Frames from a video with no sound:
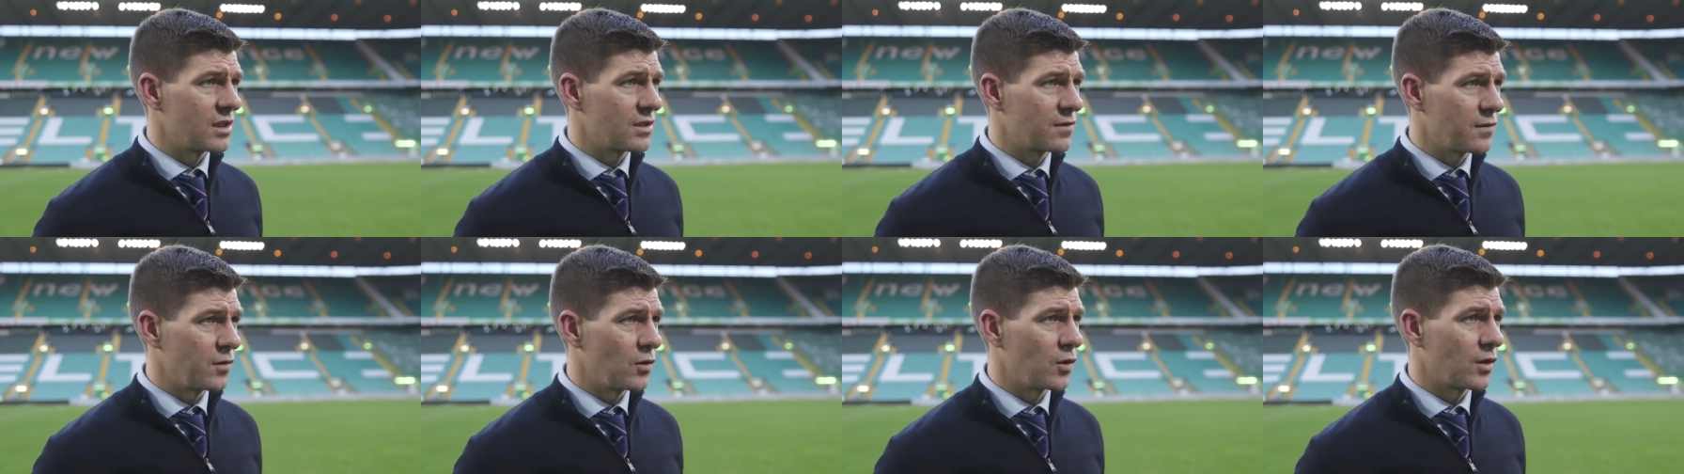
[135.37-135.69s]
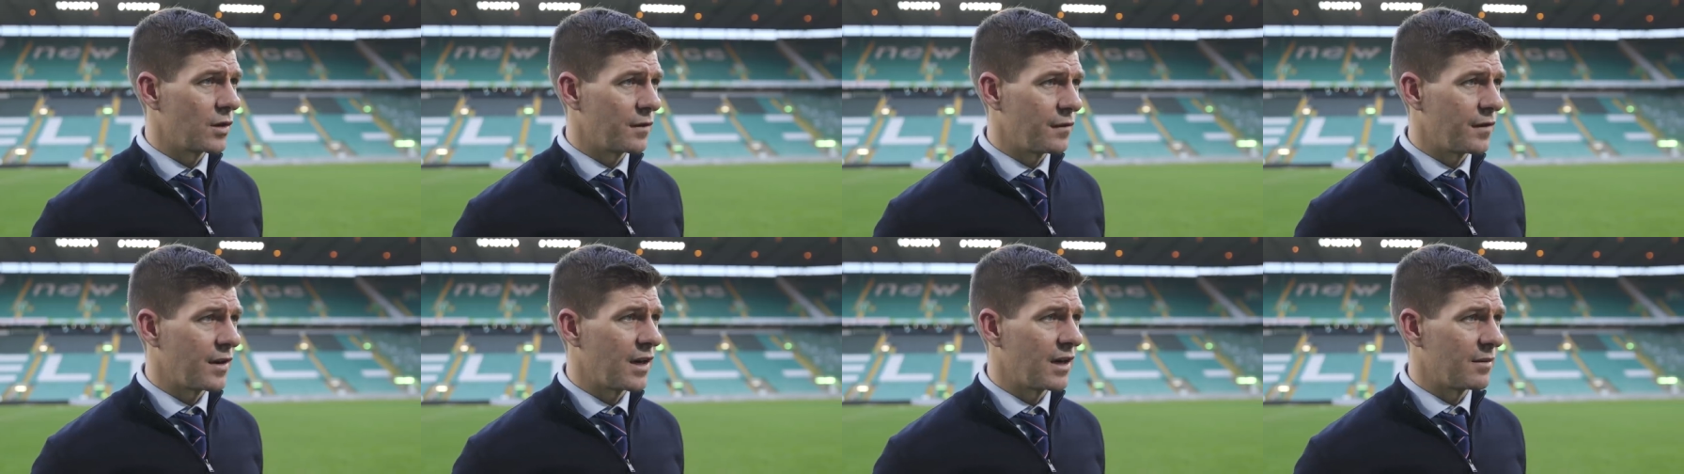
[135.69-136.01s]
This
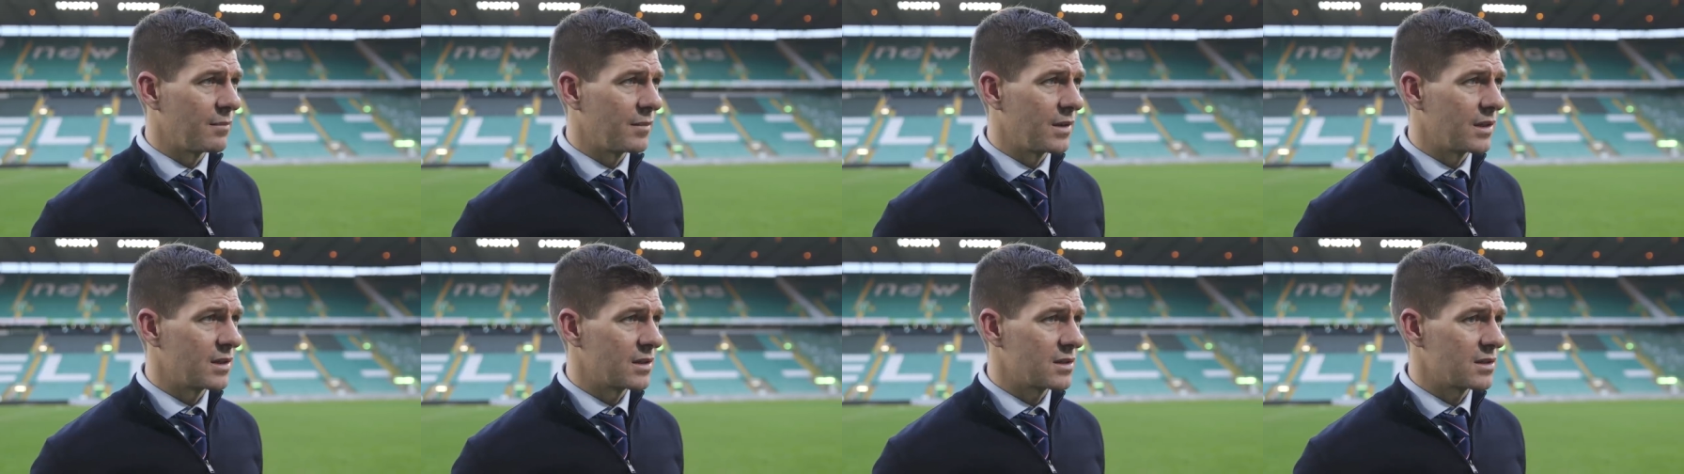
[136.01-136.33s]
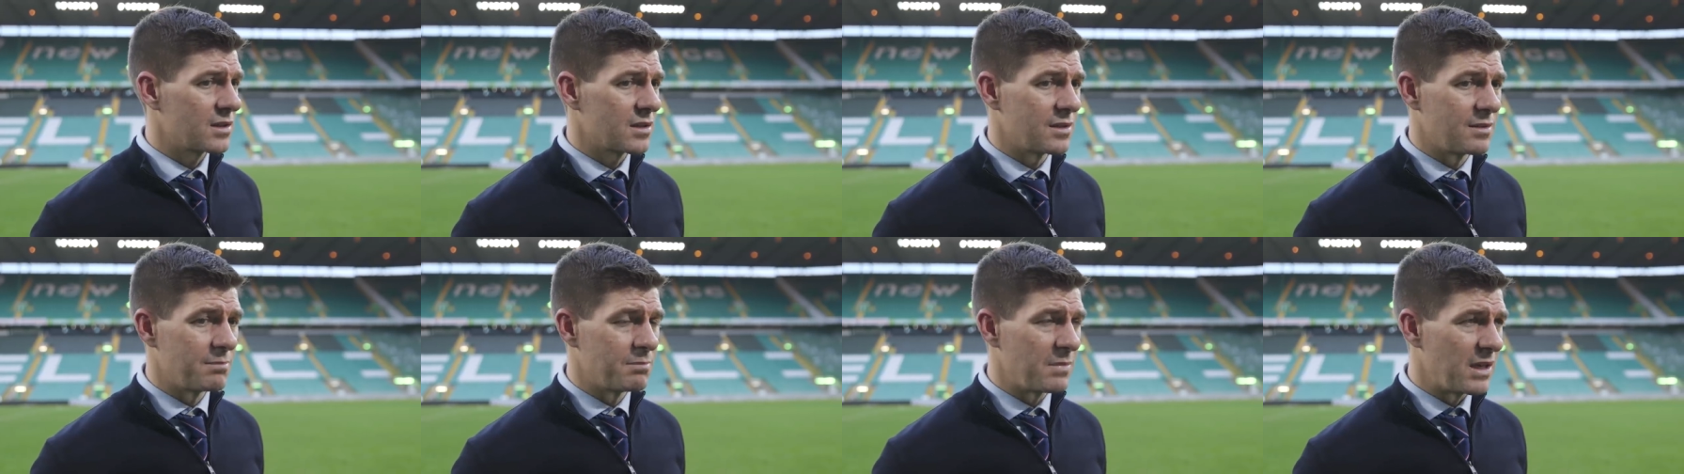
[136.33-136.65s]
45
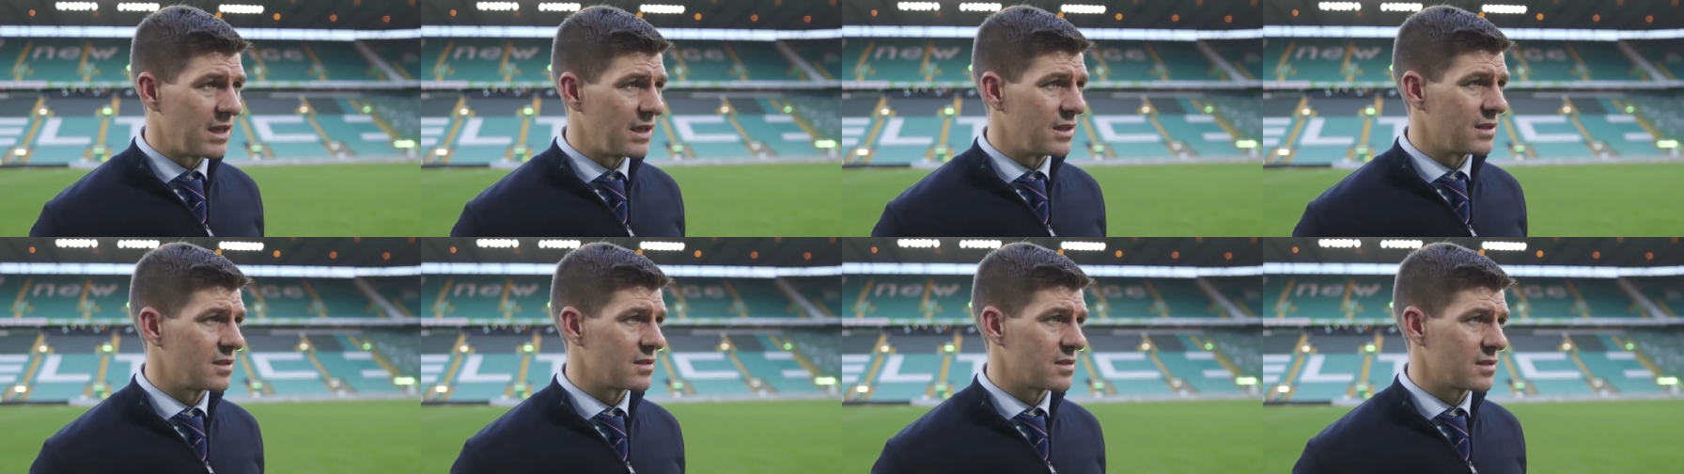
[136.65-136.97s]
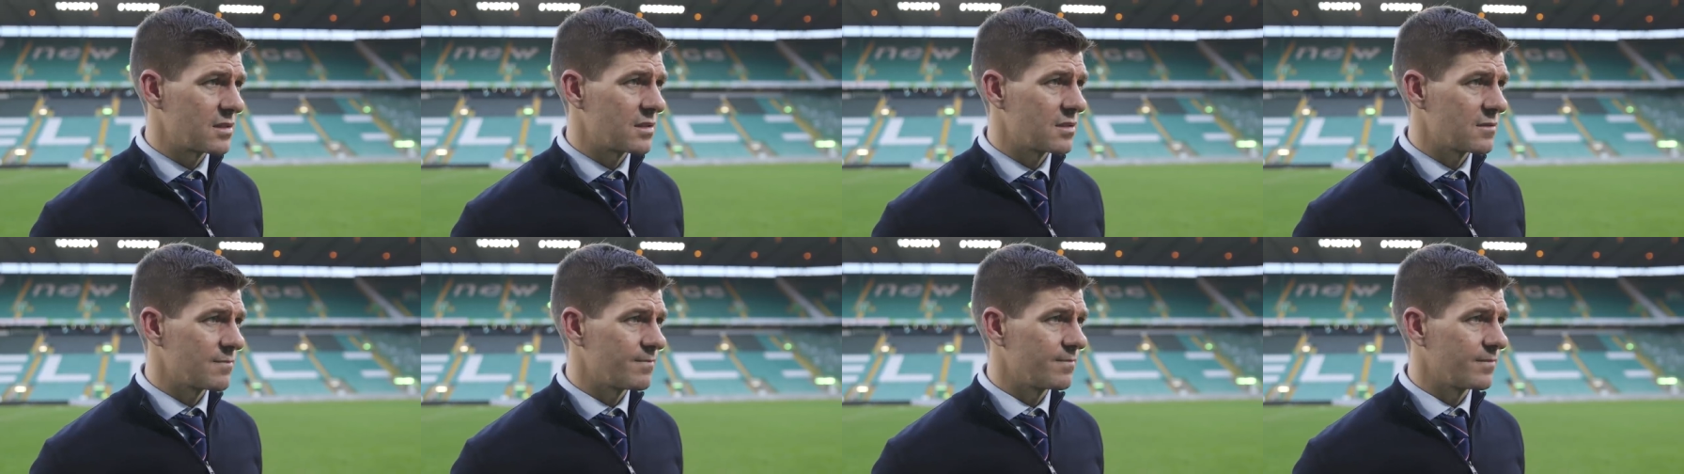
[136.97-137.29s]
minutes
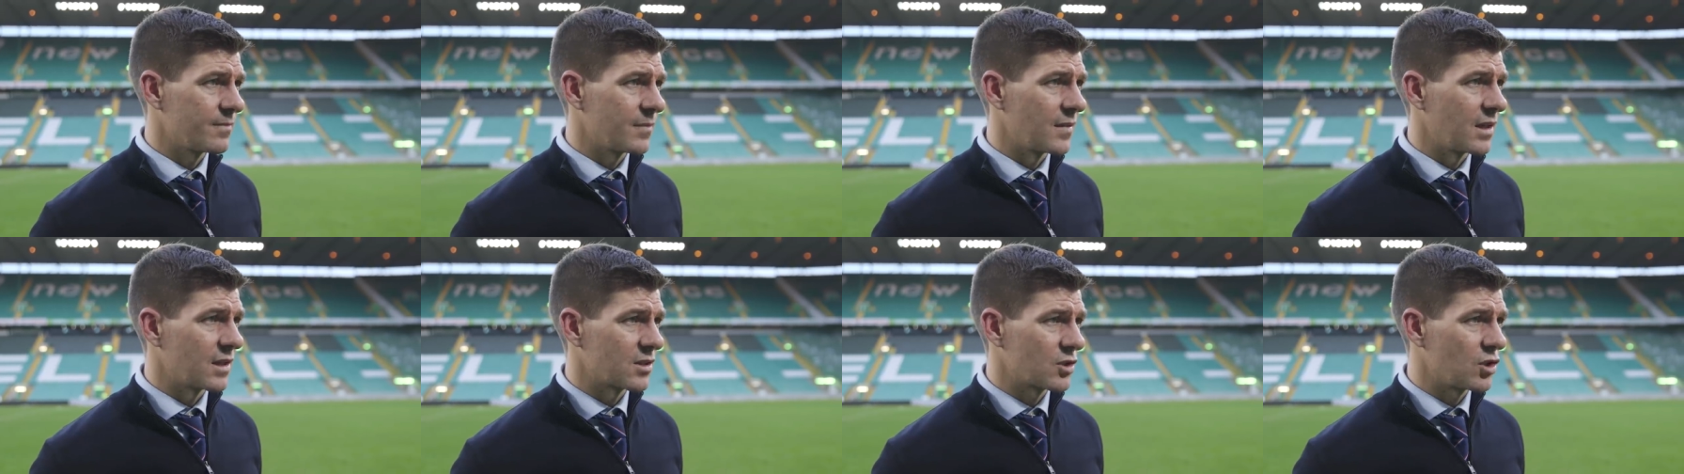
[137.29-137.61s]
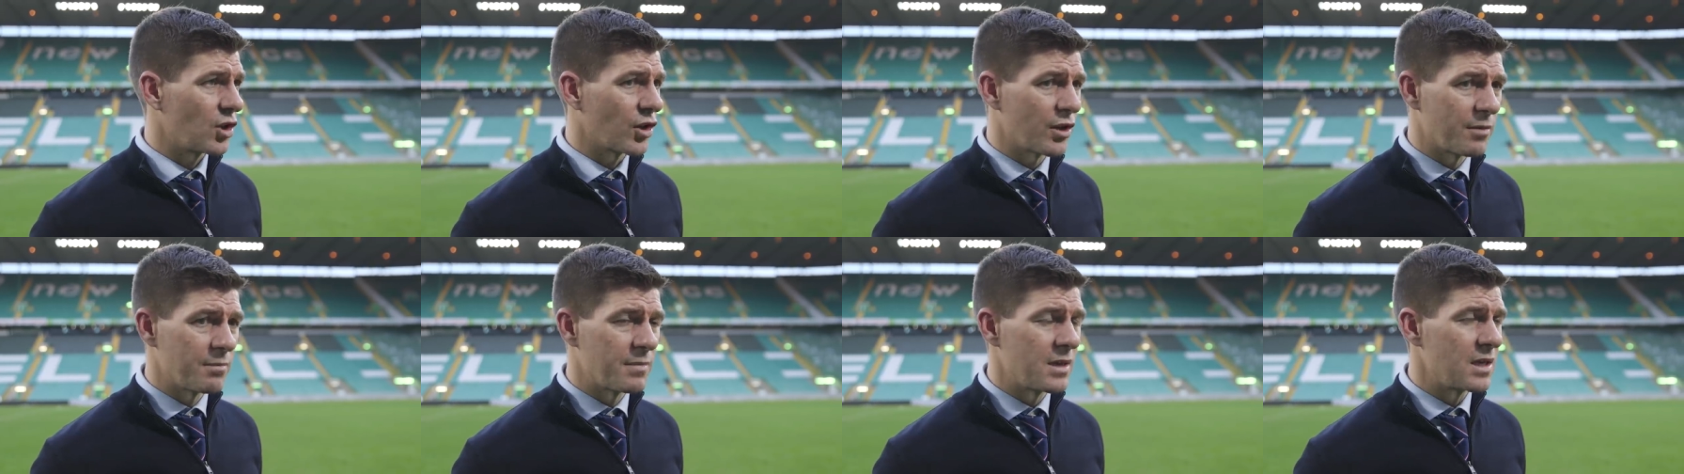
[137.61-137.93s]
means, it's
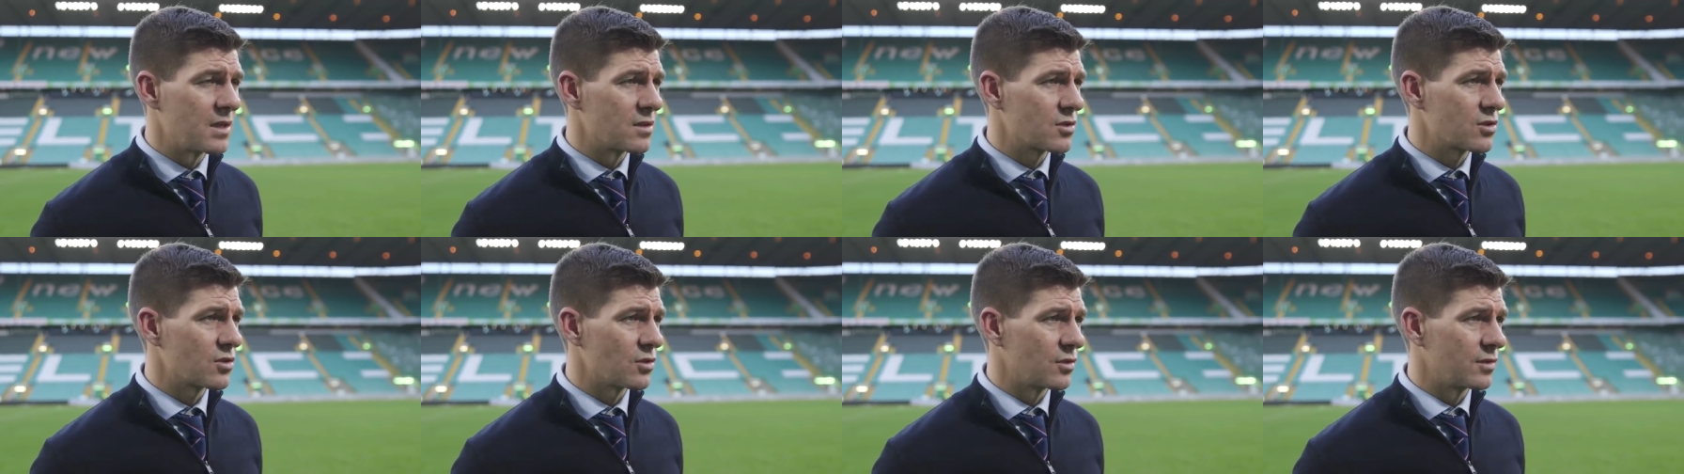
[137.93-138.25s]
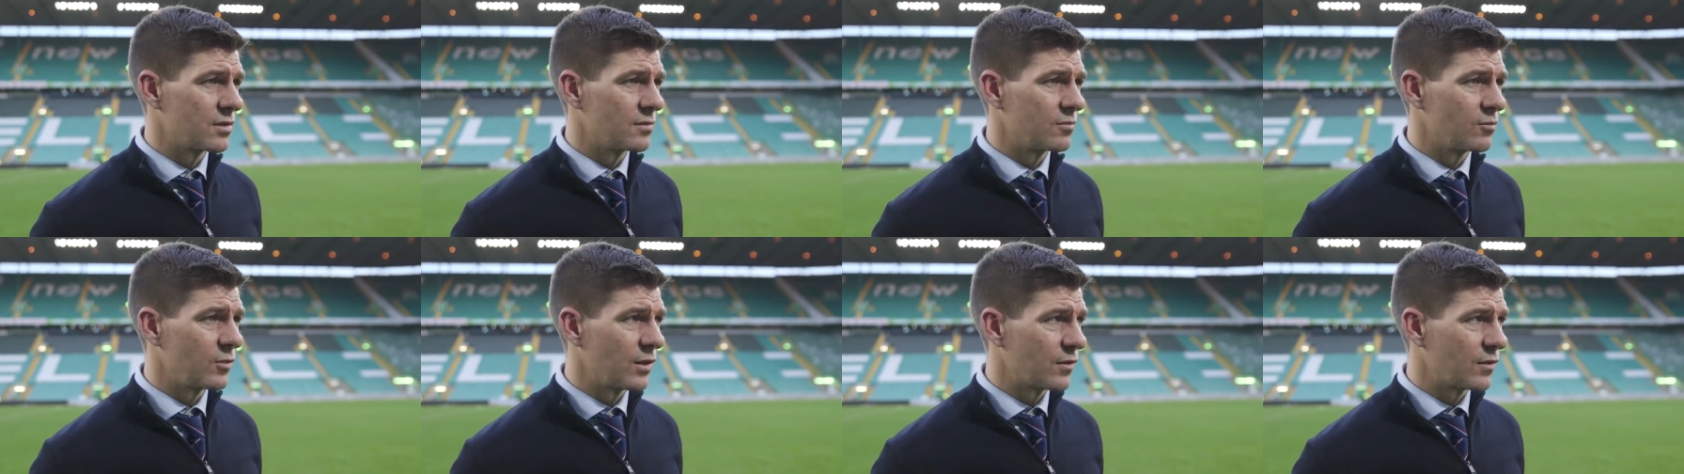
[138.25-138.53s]
got to mean something.